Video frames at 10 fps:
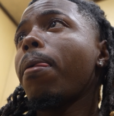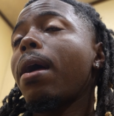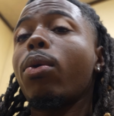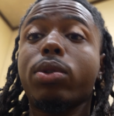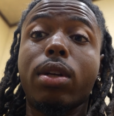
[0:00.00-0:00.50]

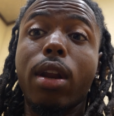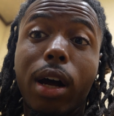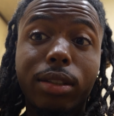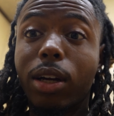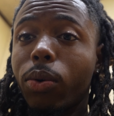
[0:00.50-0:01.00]
I was
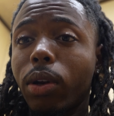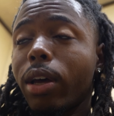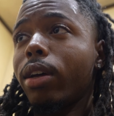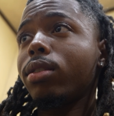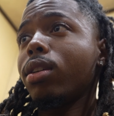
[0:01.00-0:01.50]
knocked out
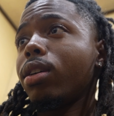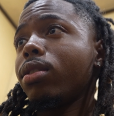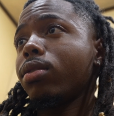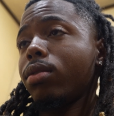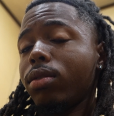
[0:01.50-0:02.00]
last
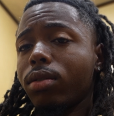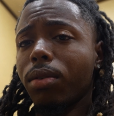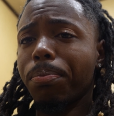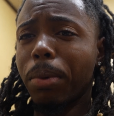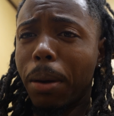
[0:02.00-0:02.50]
night,
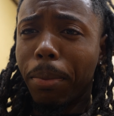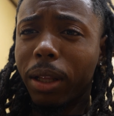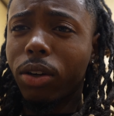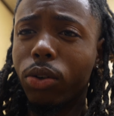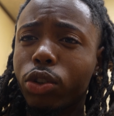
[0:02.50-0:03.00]
but I'm
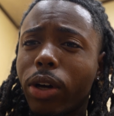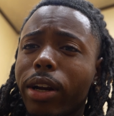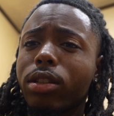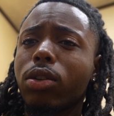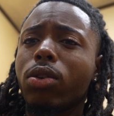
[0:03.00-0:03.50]
about to go
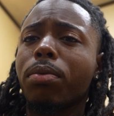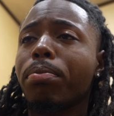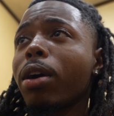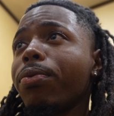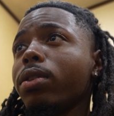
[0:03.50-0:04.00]
try this little
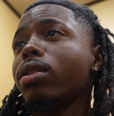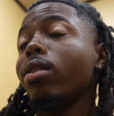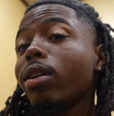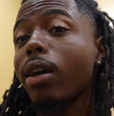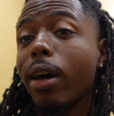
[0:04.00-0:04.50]
breakfast
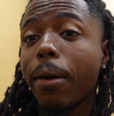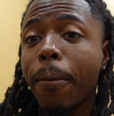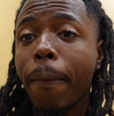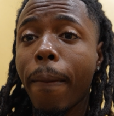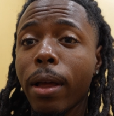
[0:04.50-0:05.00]
that they got
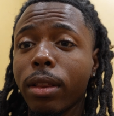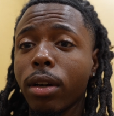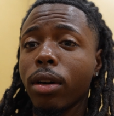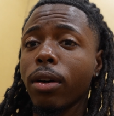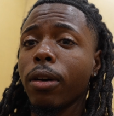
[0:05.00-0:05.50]
at the
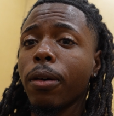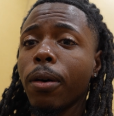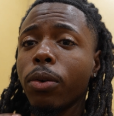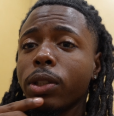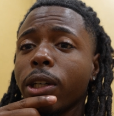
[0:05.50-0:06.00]

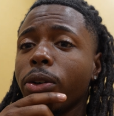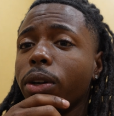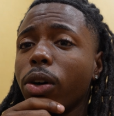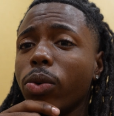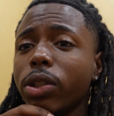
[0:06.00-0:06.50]
uh, hotel,
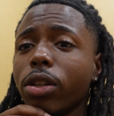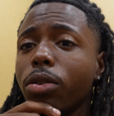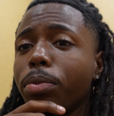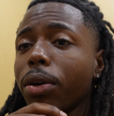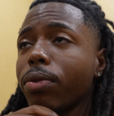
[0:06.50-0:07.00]
the
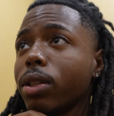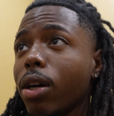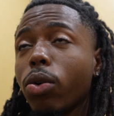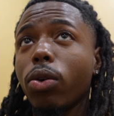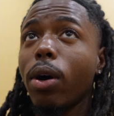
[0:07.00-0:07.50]
hotel breakfast.
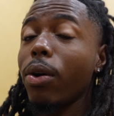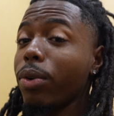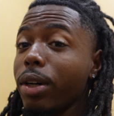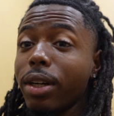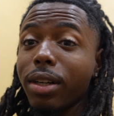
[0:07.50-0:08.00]
I don't know how
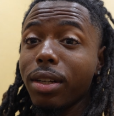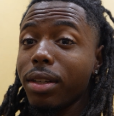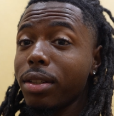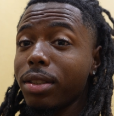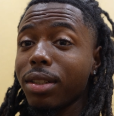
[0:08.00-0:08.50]
good it
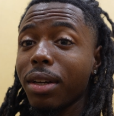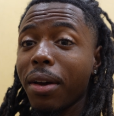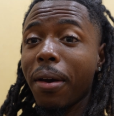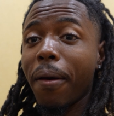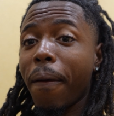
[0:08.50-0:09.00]
is
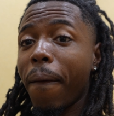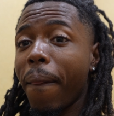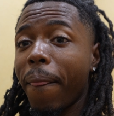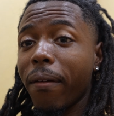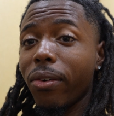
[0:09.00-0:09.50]

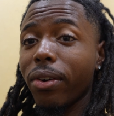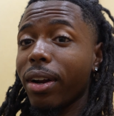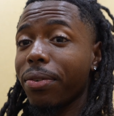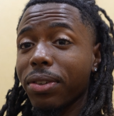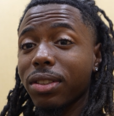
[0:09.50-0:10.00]
or
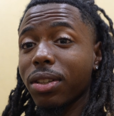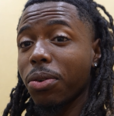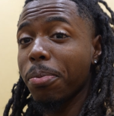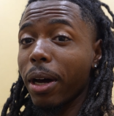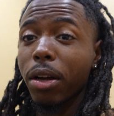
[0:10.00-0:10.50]
nothing, so
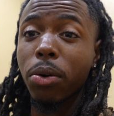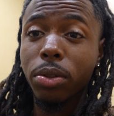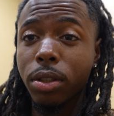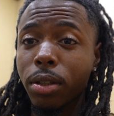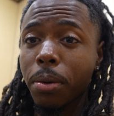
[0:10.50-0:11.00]
we about to go
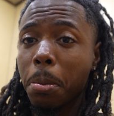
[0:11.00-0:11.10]
see.